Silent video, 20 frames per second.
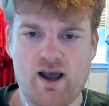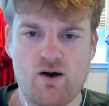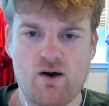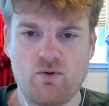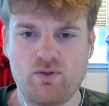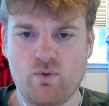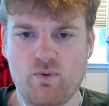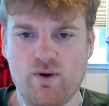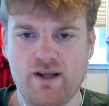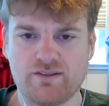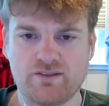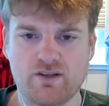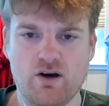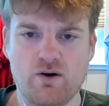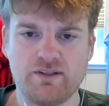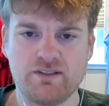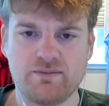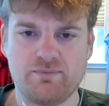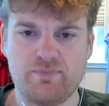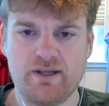the way it's
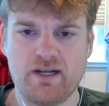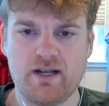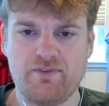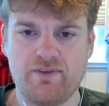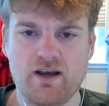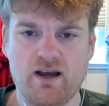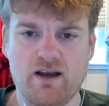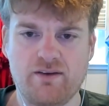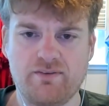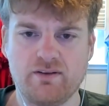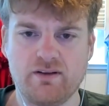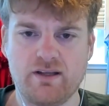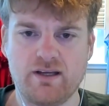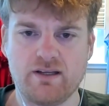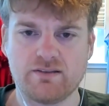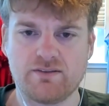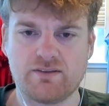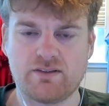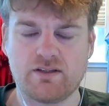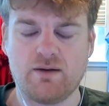always been at the Ivy
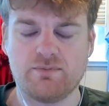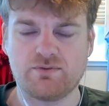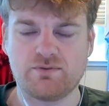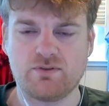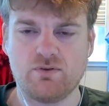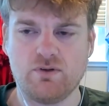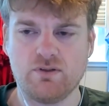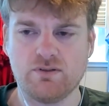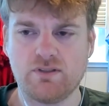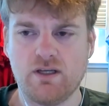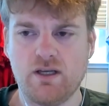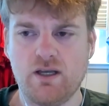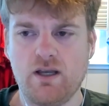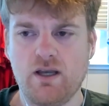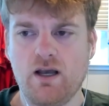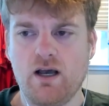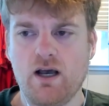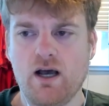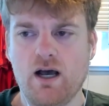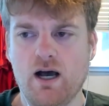Leagues, at the top schools.
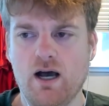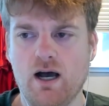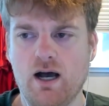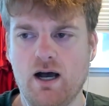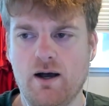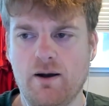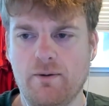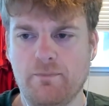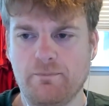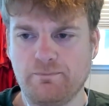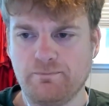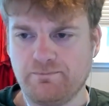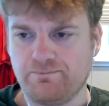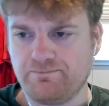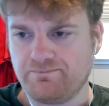And